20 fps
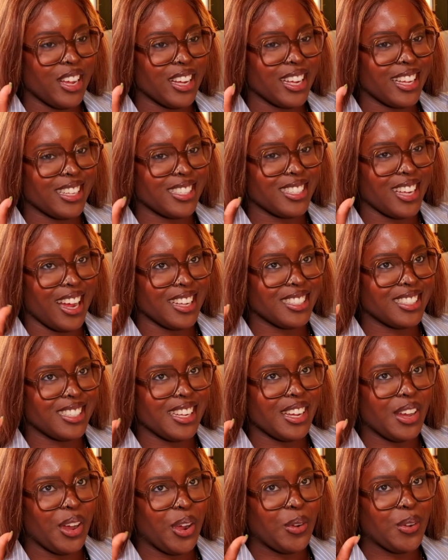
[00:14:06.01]
like, it's
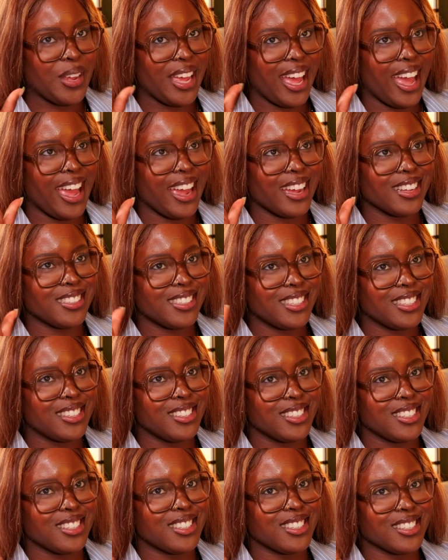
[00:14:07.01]
actually okay to
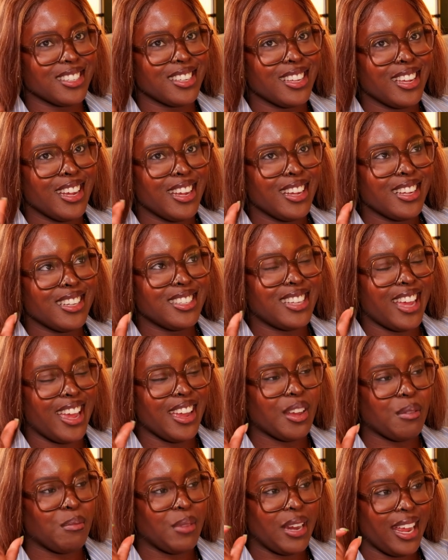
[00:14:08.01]
just
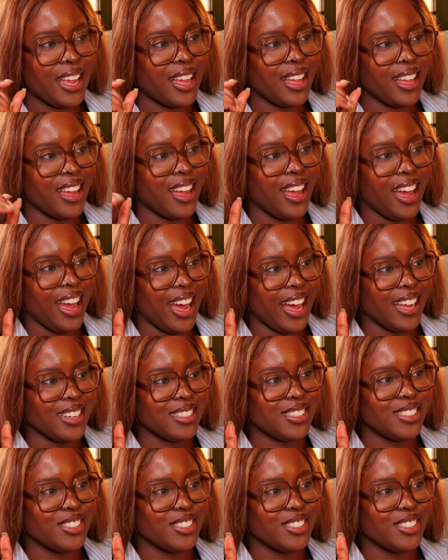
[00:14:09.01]
take a minute and